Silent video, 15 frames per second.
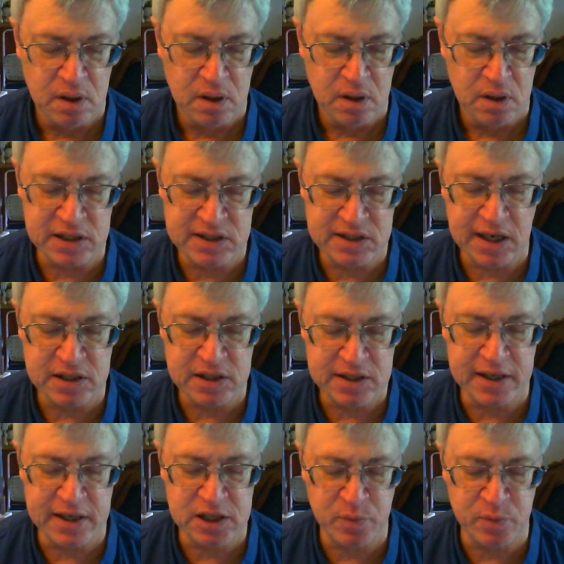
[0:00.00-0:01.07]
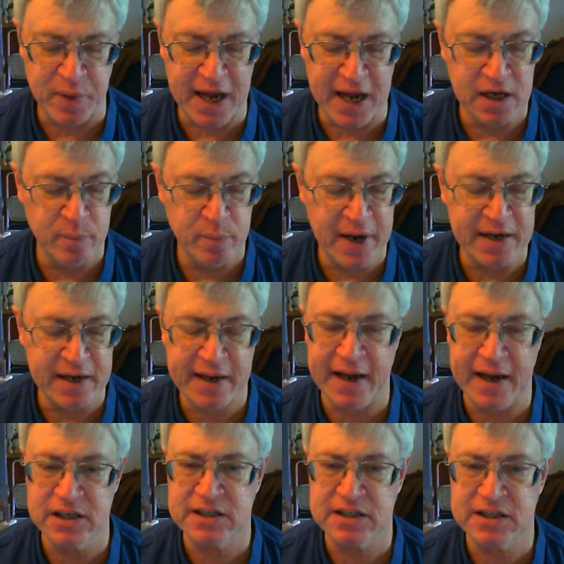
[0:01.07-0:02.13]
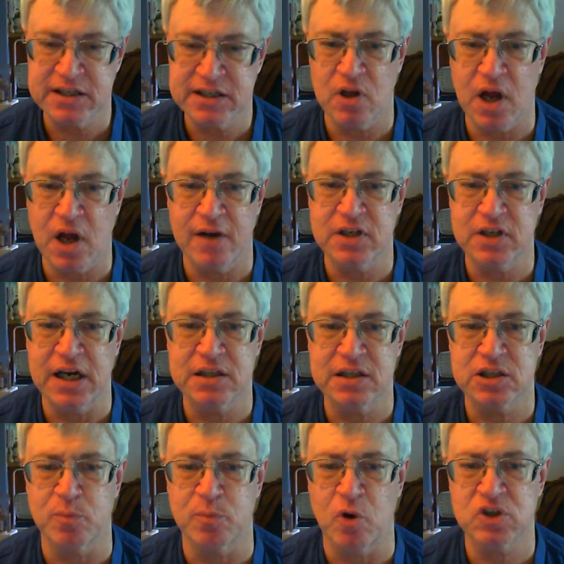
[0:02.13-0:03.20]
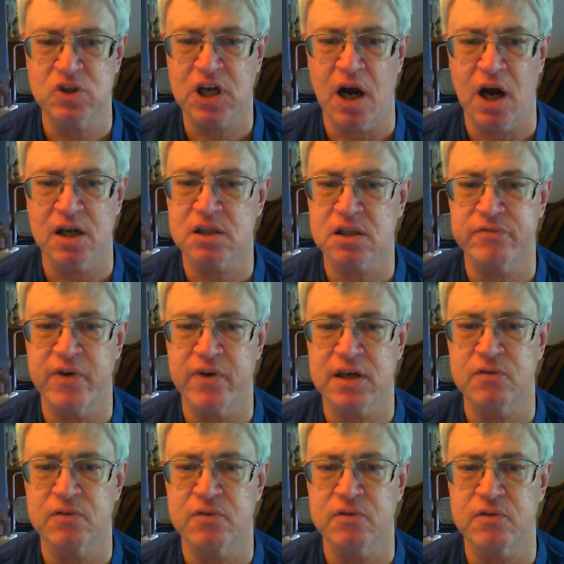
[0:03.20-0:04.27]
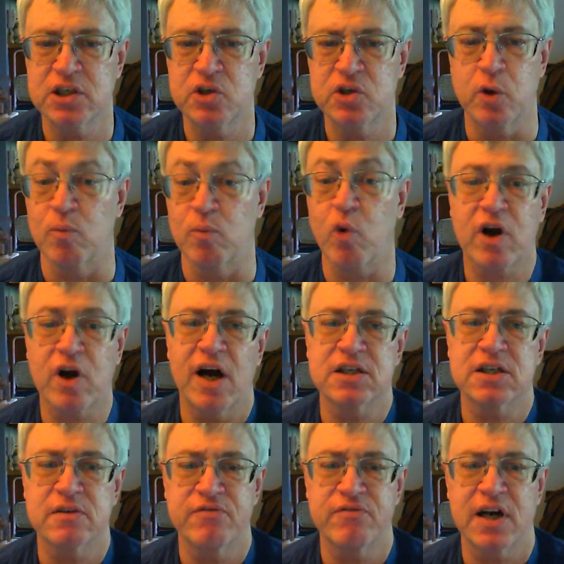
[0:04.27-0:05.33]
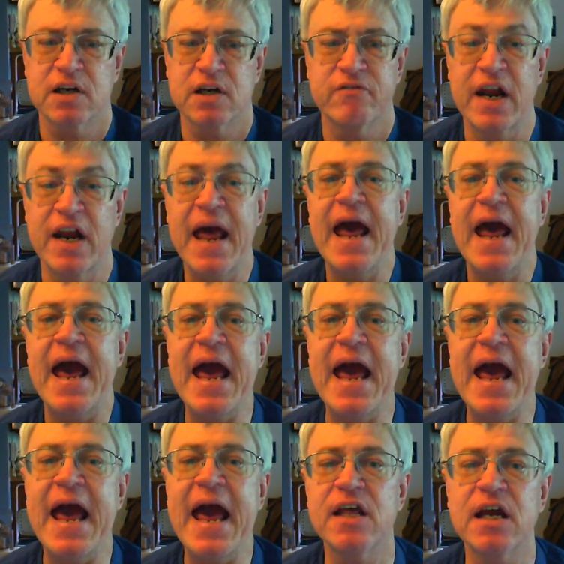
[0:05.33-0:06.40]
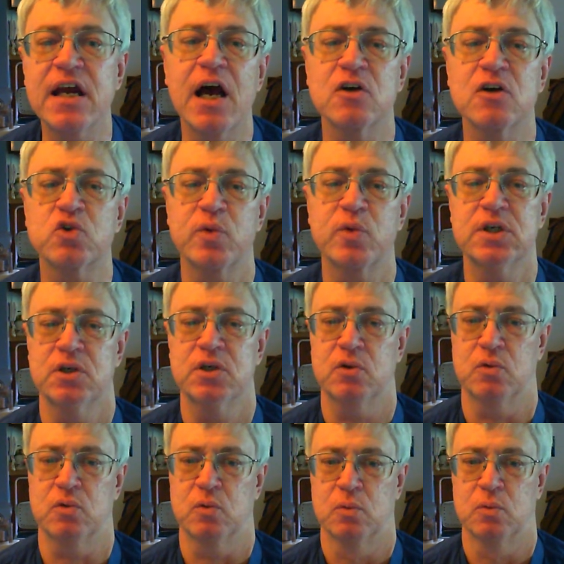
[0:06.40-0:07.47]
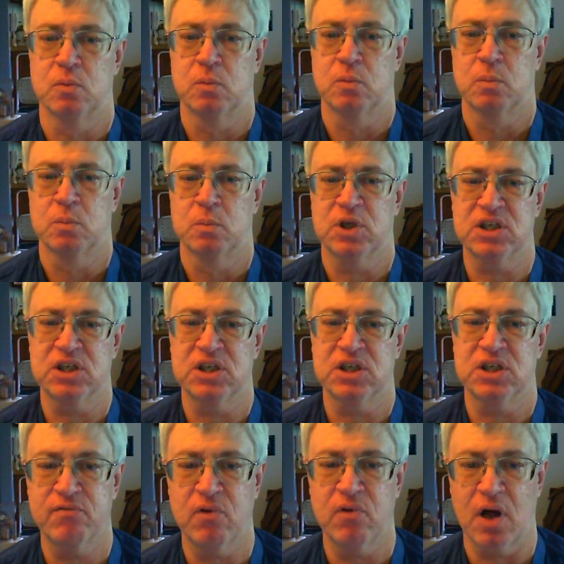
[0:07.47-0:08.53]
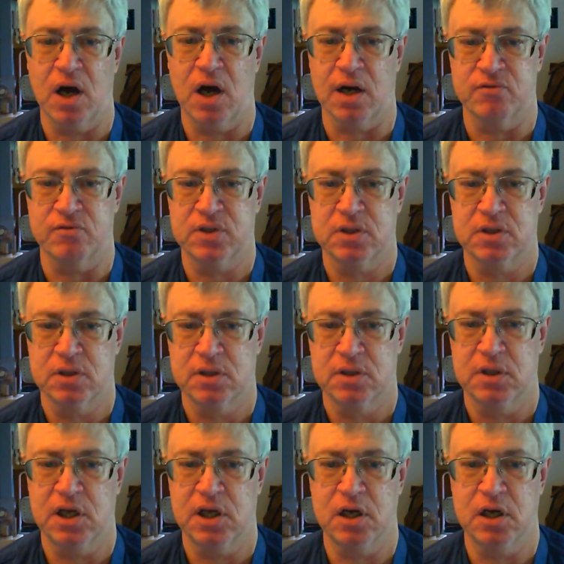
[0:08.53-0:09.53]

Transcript: And it says that expanding Medicaid saves lives, and it's the most cost-effective way to do it. More cost-effective than anything else we do to save lives in